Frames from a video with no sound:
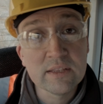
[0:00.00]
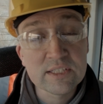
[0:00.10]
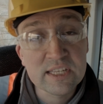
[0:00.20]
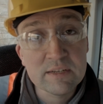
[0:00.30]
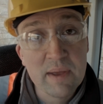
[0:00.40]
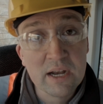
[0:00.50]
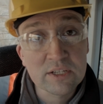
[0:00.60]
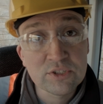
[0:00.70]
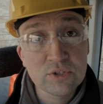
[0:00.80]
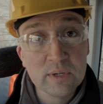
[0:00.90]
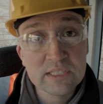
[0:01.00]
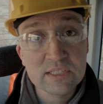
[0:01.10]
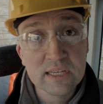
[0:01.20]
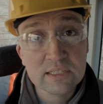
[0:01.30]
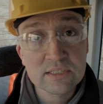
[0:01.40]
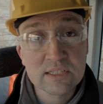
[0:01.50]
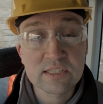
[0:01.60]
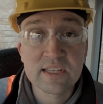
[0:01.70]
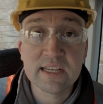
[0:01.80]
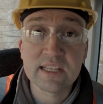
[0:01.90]
the seat-mounted joysticks to
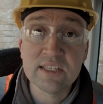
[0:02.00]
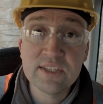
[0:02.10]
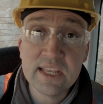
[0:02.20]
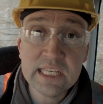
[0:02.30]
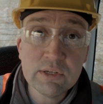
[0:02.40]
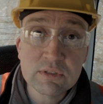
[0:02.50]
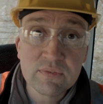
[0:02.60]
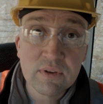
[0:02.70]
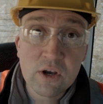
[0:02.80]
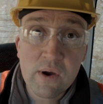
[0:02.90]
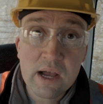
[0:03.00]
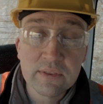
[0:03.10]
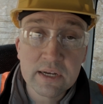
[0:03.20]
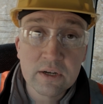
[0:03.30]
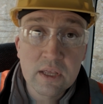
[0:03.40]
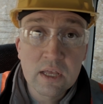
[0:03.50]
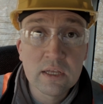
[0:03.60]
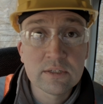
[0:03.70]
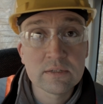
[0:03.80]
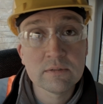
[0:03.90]
send continuous flow out there
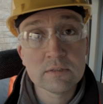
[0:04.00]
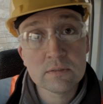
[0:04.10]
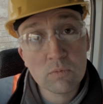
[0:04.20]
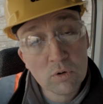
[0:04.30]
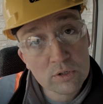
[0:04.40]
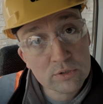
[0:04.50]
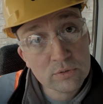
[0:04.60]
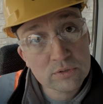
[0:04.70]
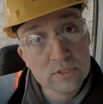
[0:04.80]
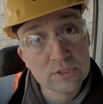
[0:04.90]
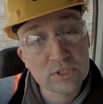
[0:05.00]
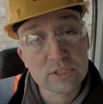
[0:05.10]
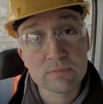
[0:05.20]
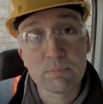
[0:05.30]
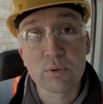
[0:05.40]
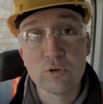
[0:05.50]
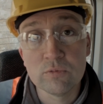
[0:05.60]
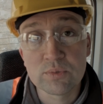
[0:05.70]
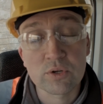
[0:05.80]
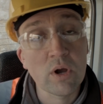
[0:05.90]
to work tools such as
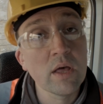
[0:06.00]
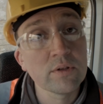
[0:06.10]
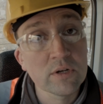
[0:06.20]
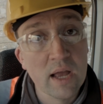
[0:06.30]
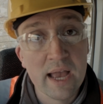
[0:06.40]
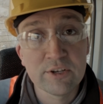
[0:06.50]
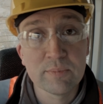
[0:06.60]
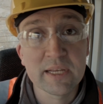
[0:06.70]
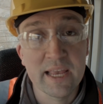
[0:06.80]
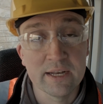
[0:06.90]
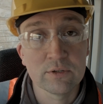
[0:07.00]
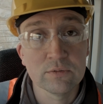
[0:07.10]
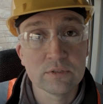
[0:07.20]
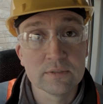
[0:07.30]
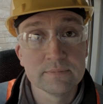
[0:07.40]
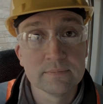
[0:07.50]
brooms or other hydromechanicals.